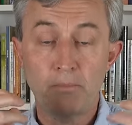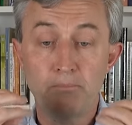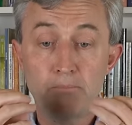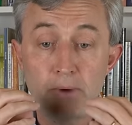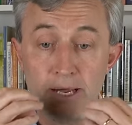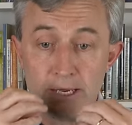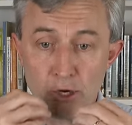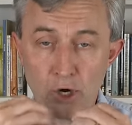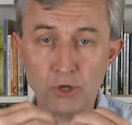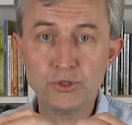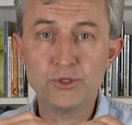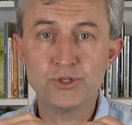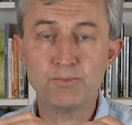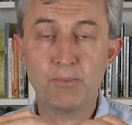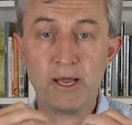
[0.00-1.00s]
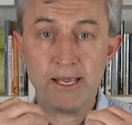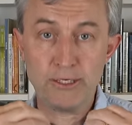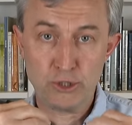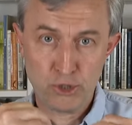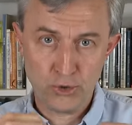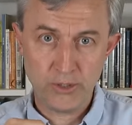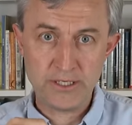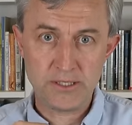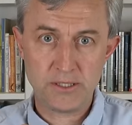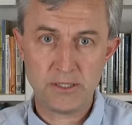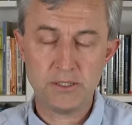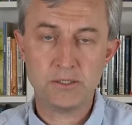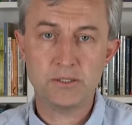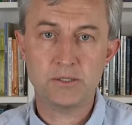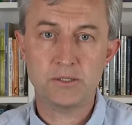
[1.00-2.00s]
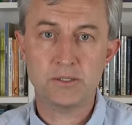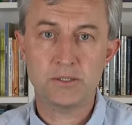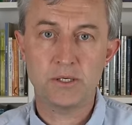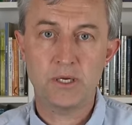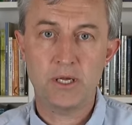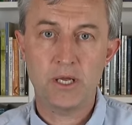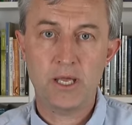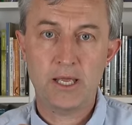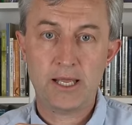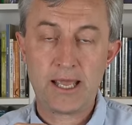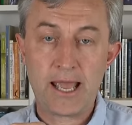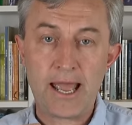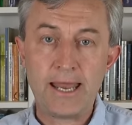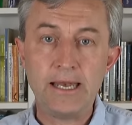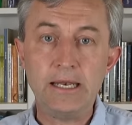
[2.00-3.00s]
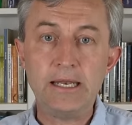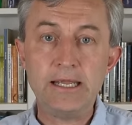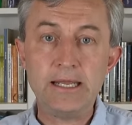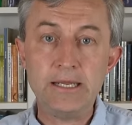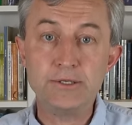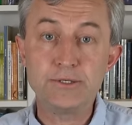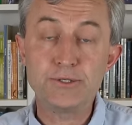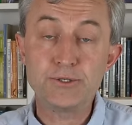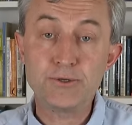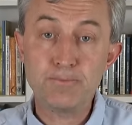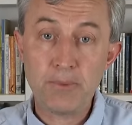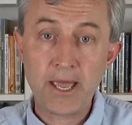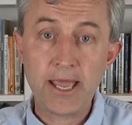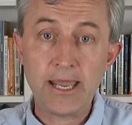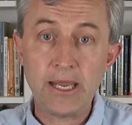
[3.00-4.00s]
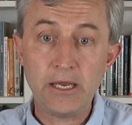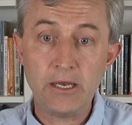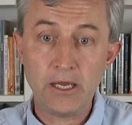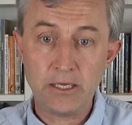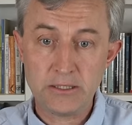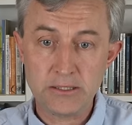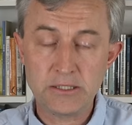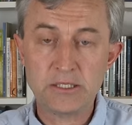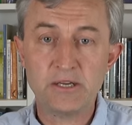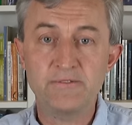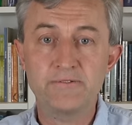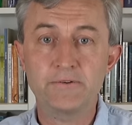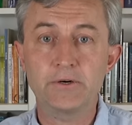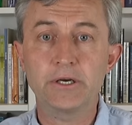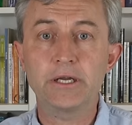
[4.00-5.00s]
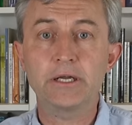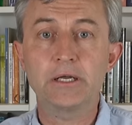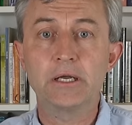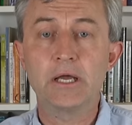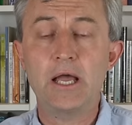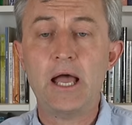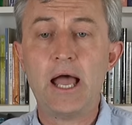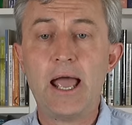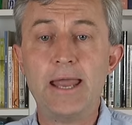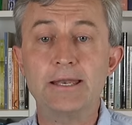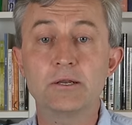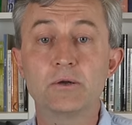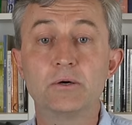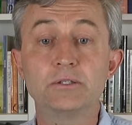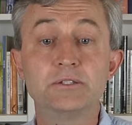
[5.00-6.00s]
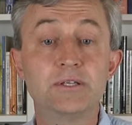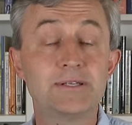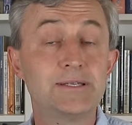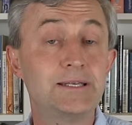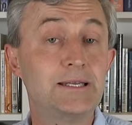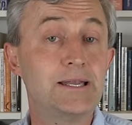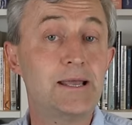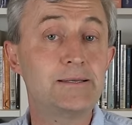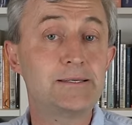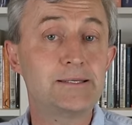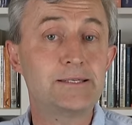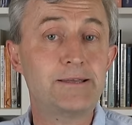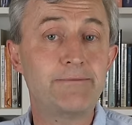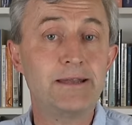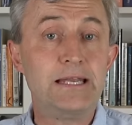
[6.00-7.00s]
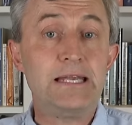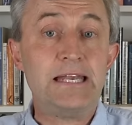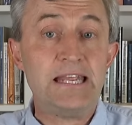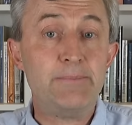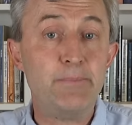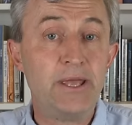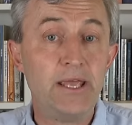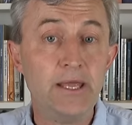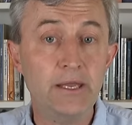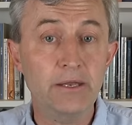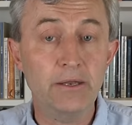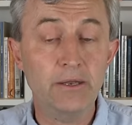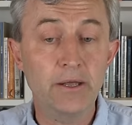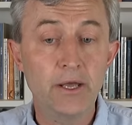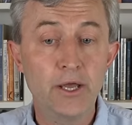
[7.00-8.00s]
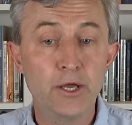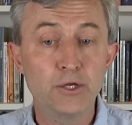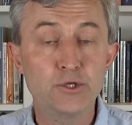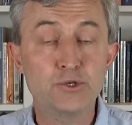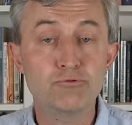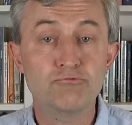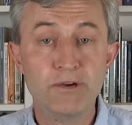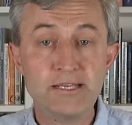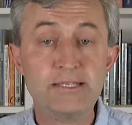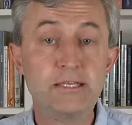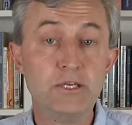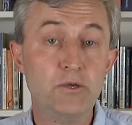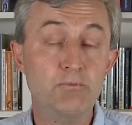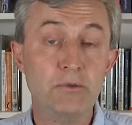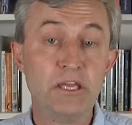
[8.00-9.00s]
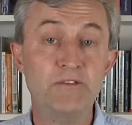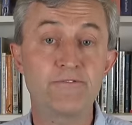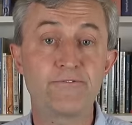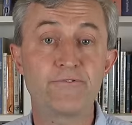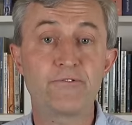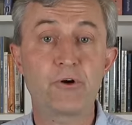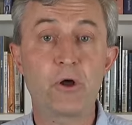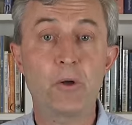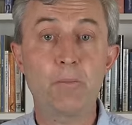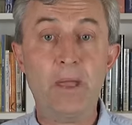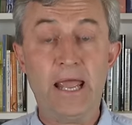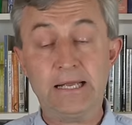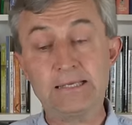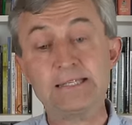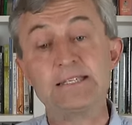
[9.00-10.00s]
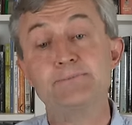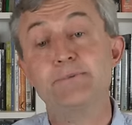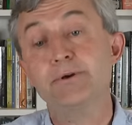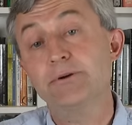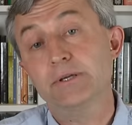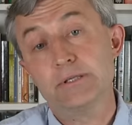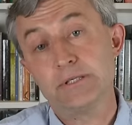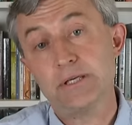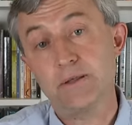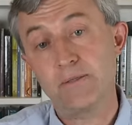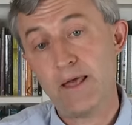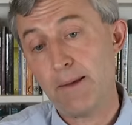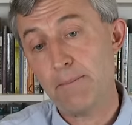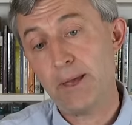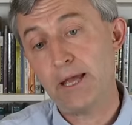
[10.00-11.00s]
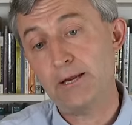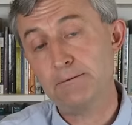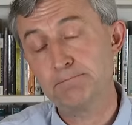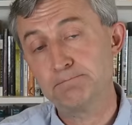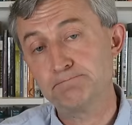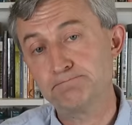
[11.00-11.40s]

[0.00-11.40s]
my choices can lead to pain and suffering, and God doesn't necessarily leap in to rescue me from experiencing that pain.